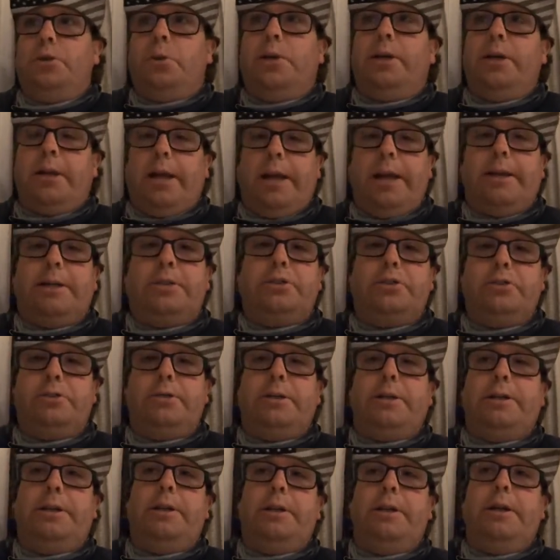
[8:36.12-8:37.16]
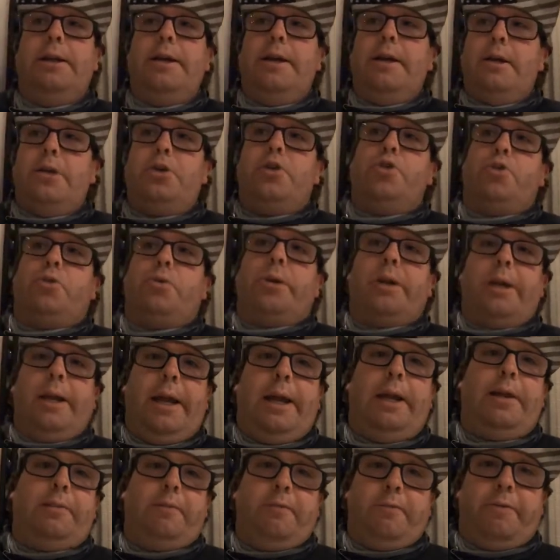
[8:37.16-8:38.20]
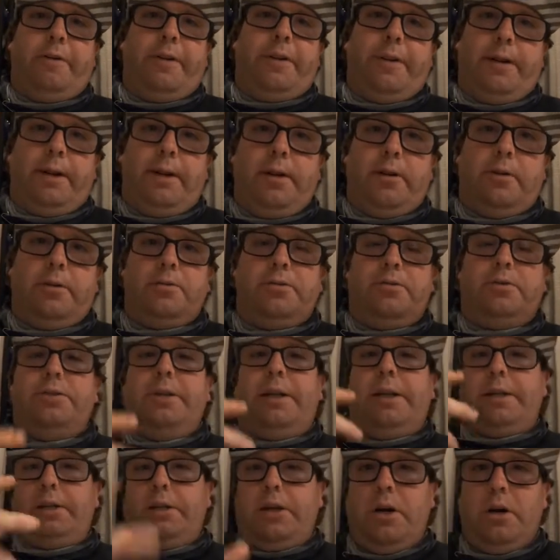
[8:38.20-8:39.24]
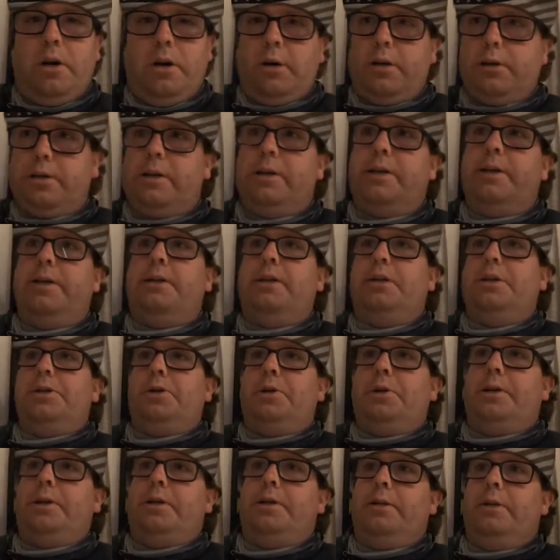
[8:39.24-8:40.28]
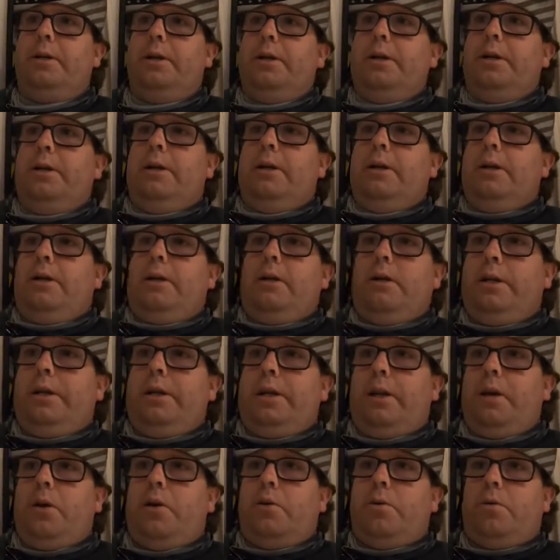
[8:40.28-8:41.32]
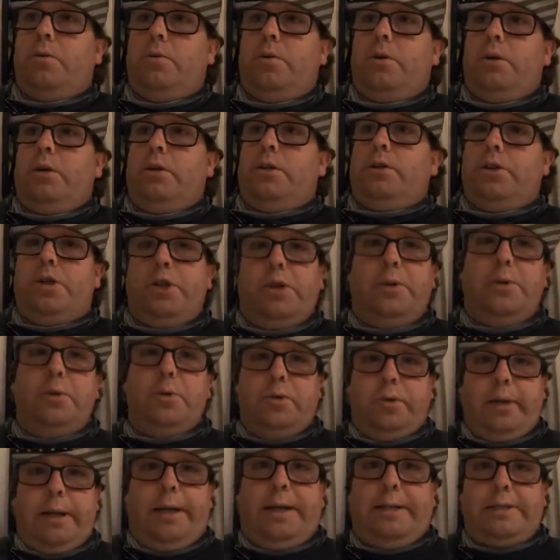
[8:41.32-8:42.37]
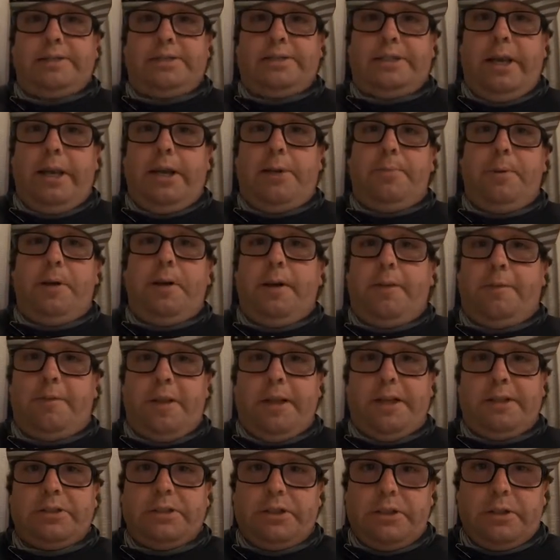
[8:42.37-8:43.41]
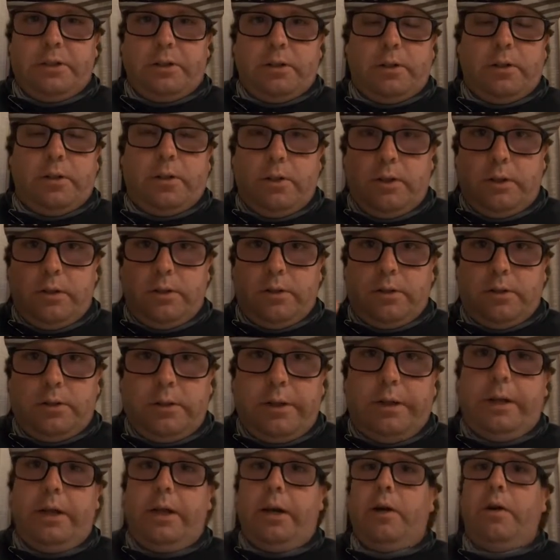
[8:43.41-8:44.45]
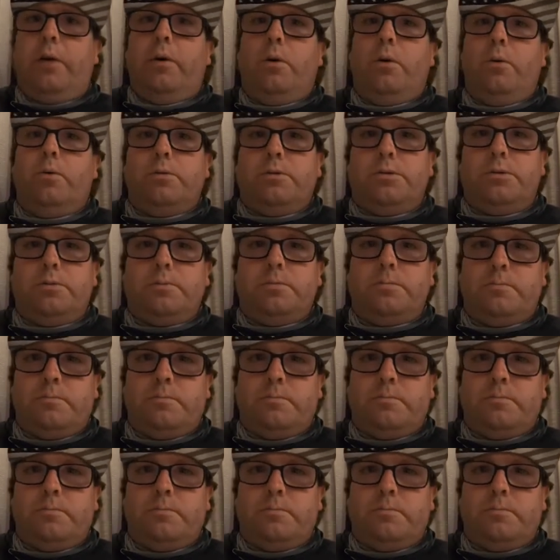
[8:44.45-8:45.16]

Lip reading: you can actually create videos and content. You can, you know, do landscaping if that's your, you know,